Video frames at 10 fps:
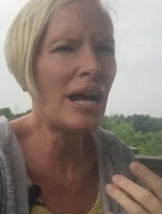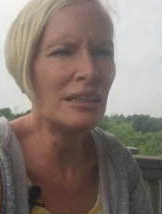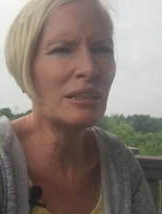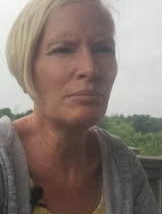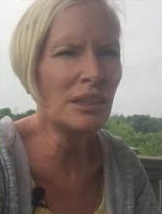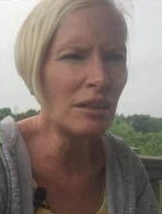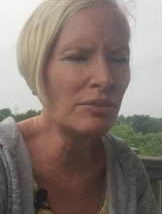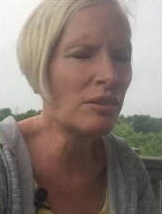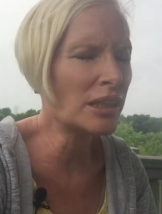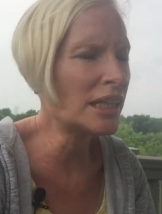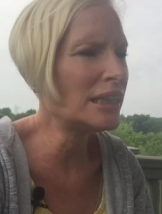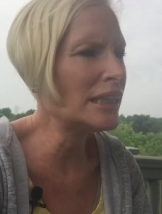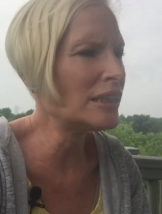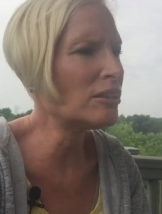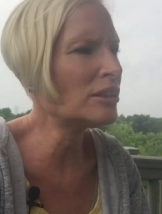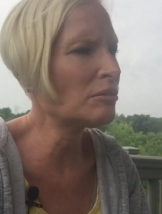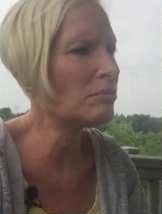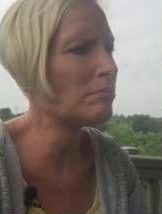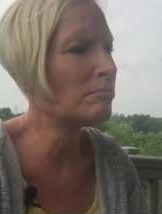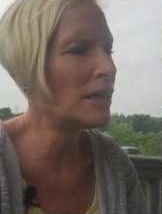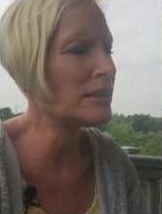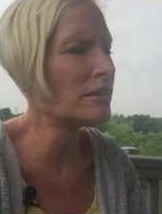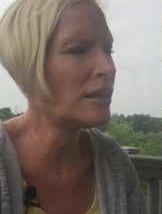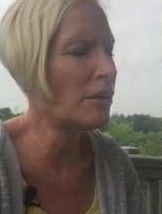has some stuff going on. I think there's some mental